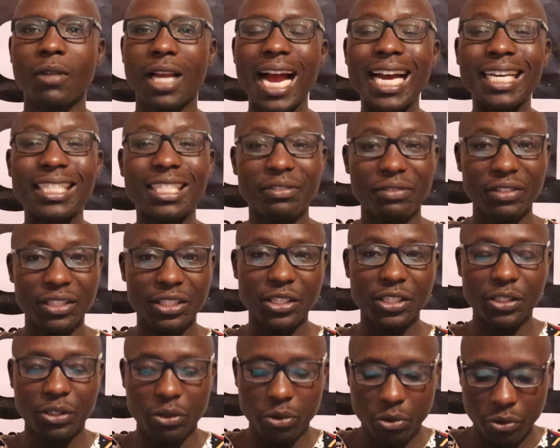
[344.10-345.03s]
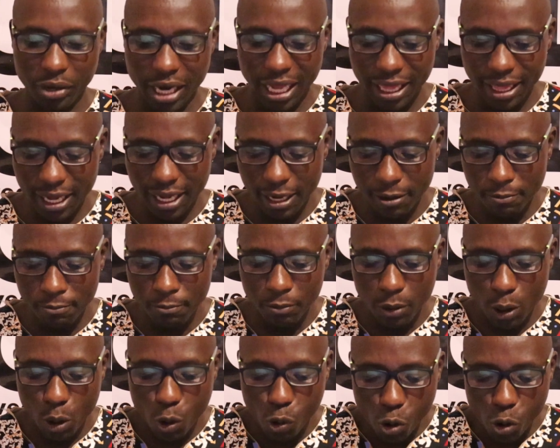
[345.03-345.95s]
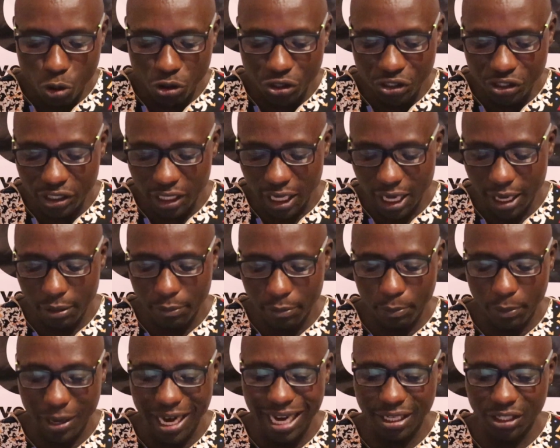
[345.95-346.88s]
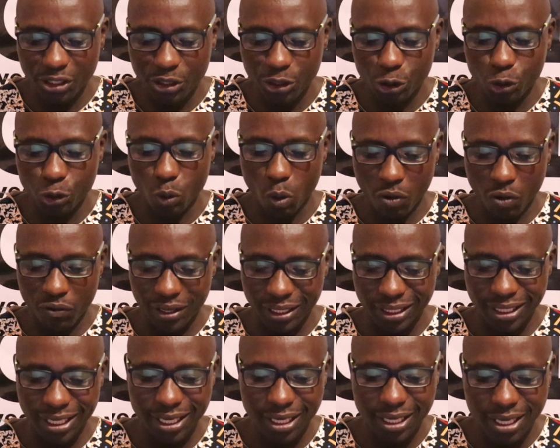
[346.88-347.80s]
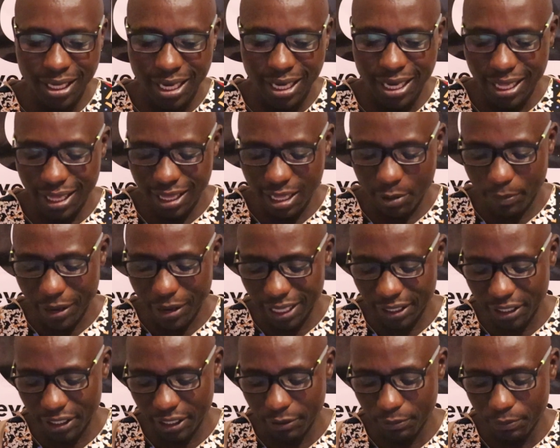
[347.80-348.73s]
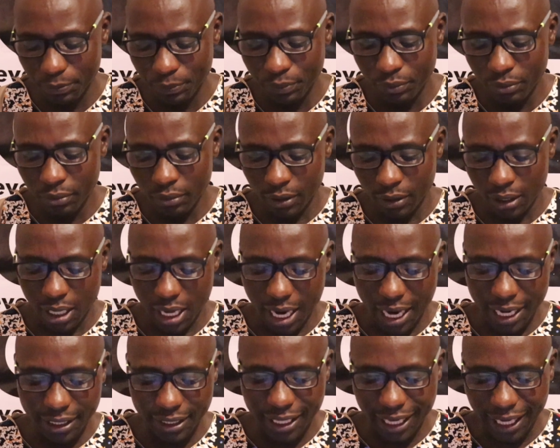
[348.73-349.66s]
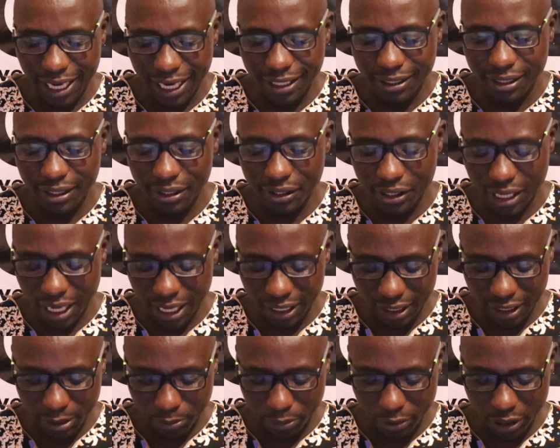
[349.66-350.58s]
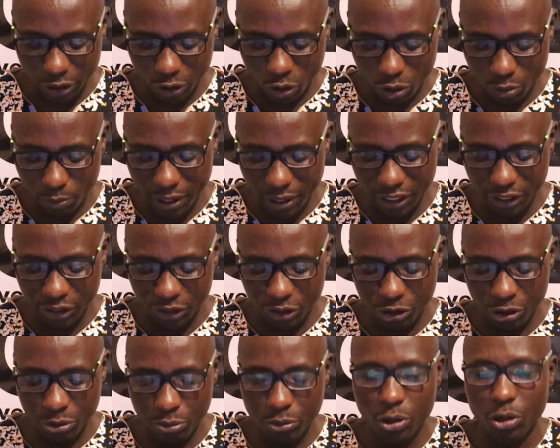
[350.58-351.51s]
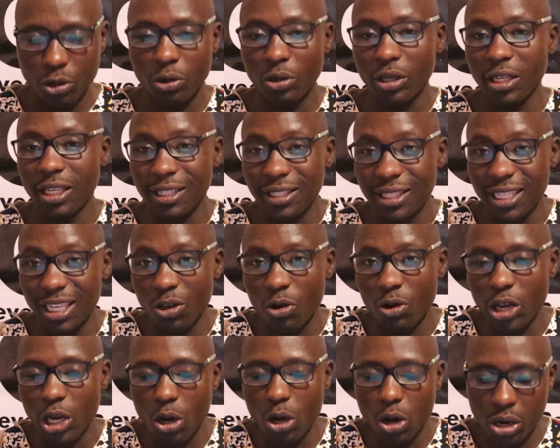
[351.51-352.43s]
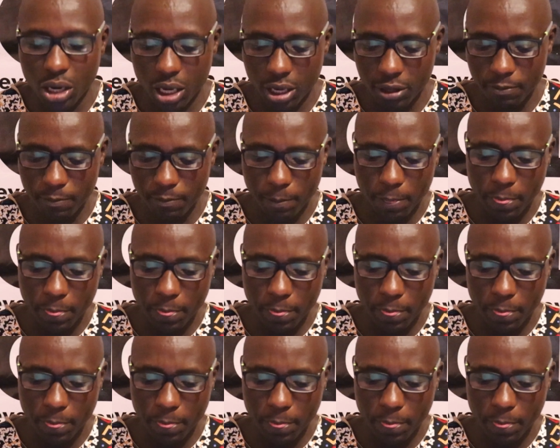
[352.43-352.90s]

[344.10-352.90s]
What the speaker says: activities, or rather Oster plans to overtake the party, and the cases at the political parties tribunal, it's still going on.